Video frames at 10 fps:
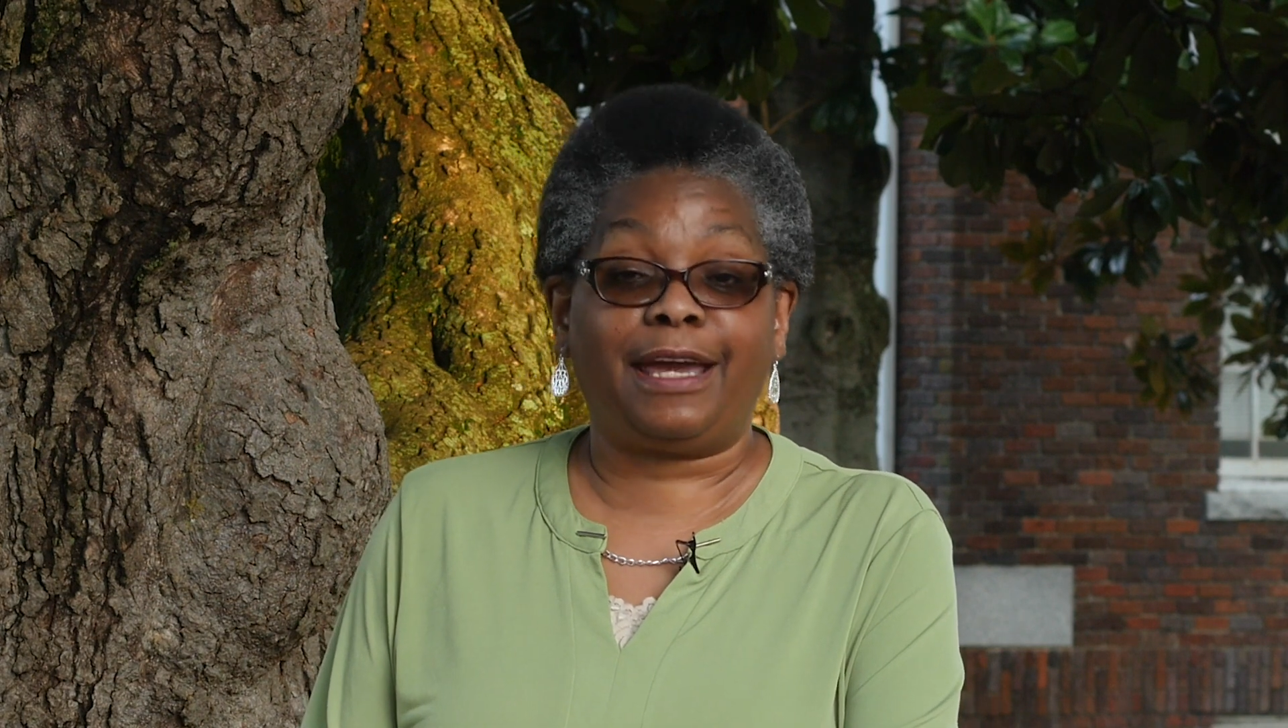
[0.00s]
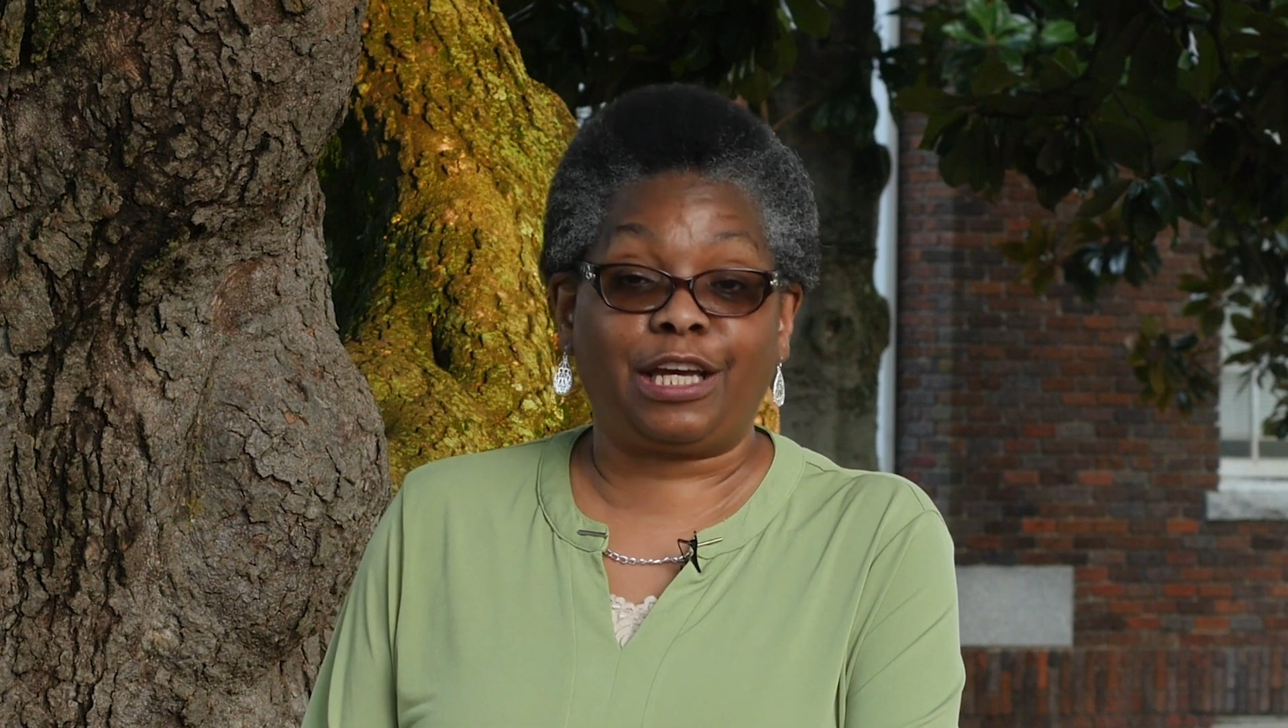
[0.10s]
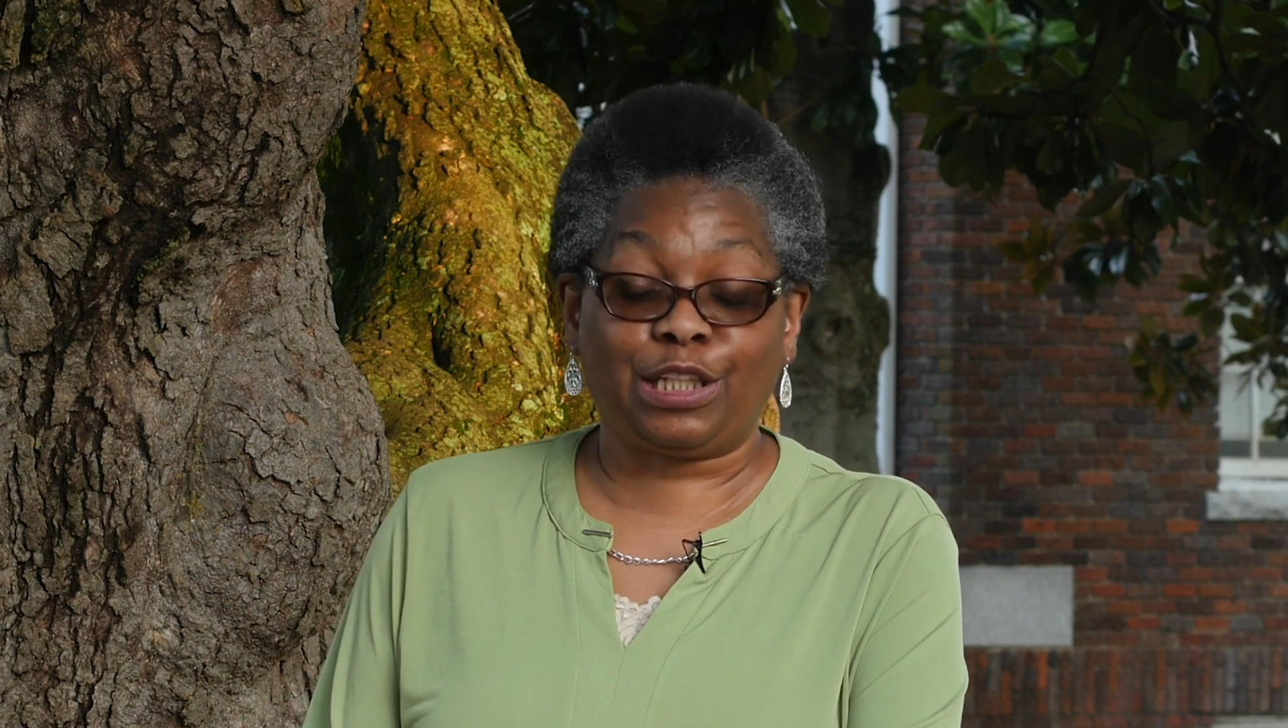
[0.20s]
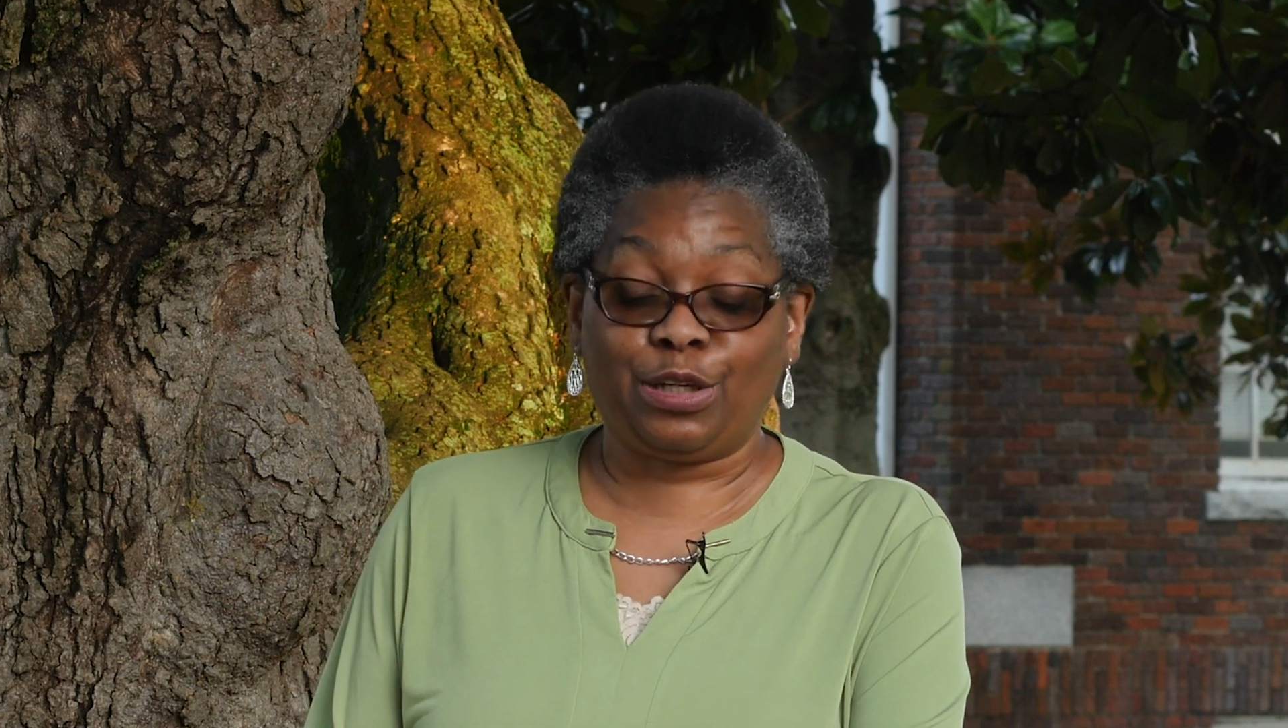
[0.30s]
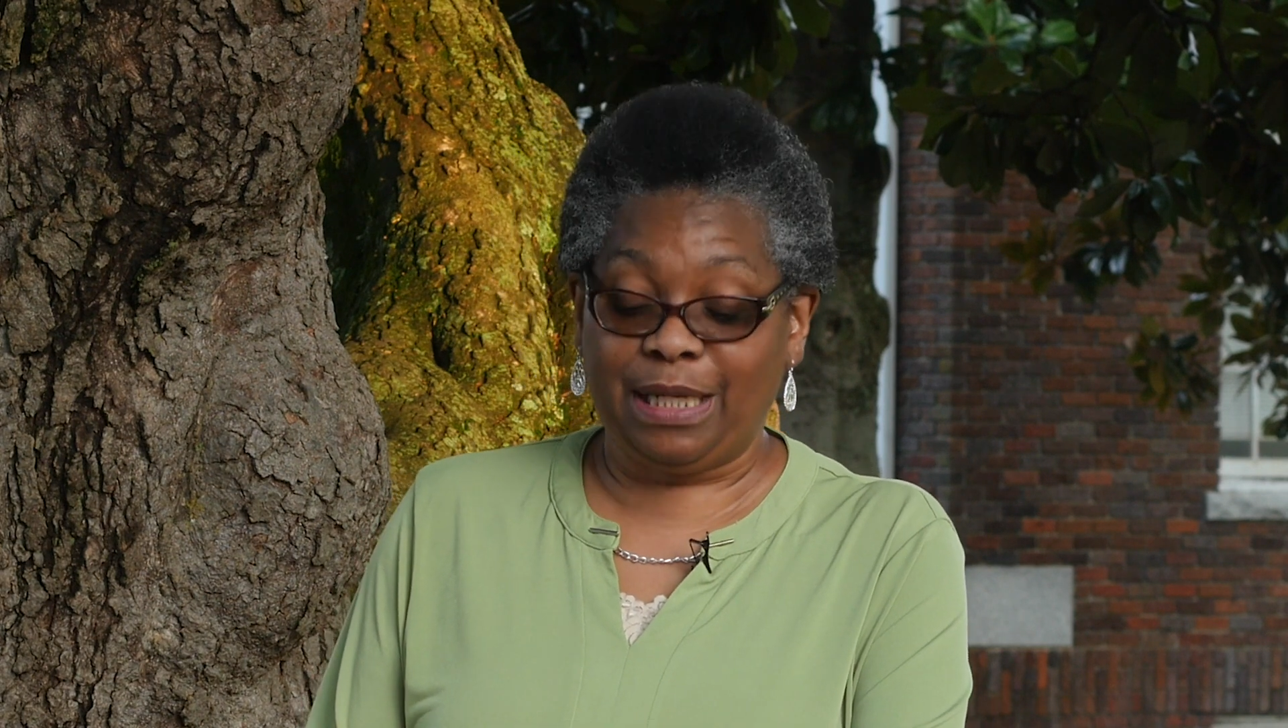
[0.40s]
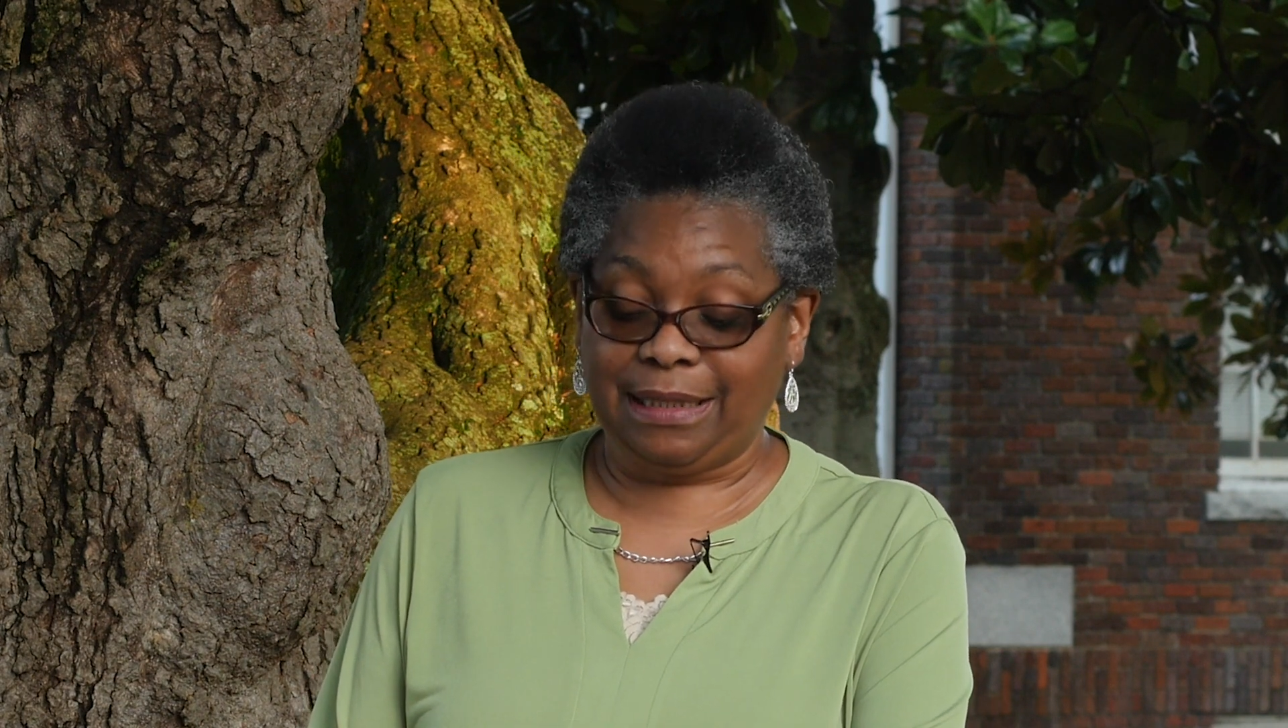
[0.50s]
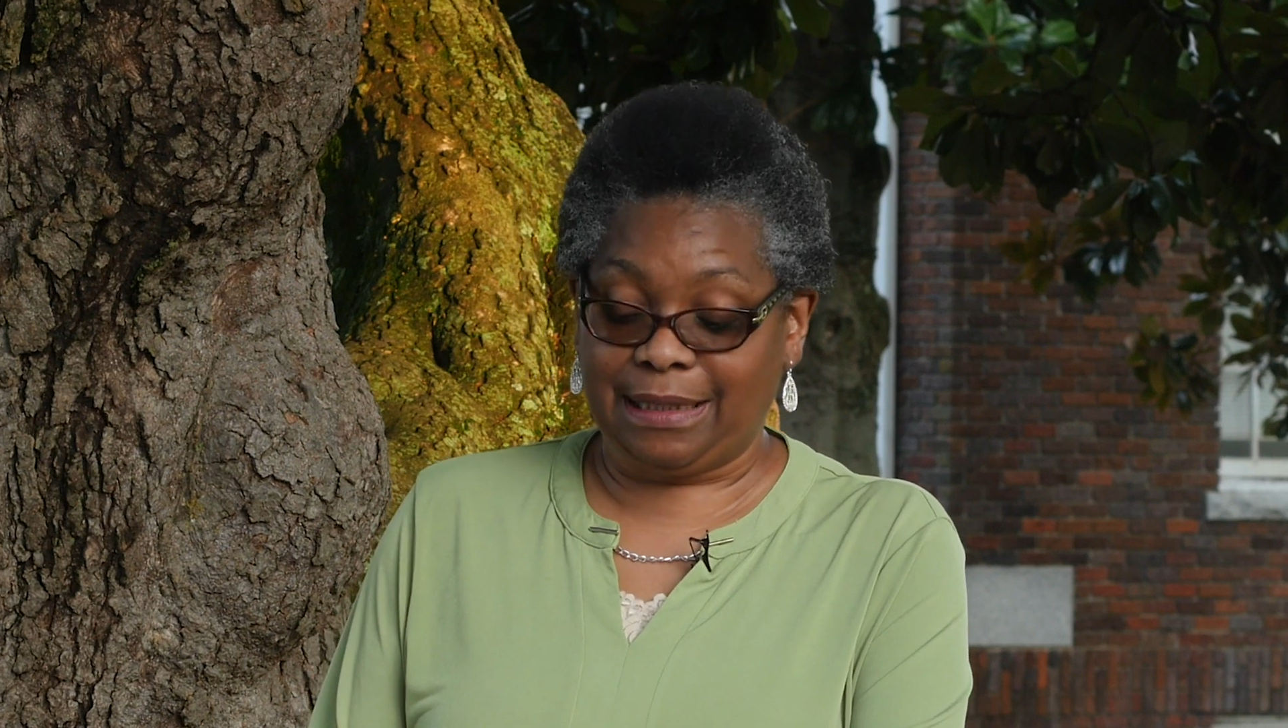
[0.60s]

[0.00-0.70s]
including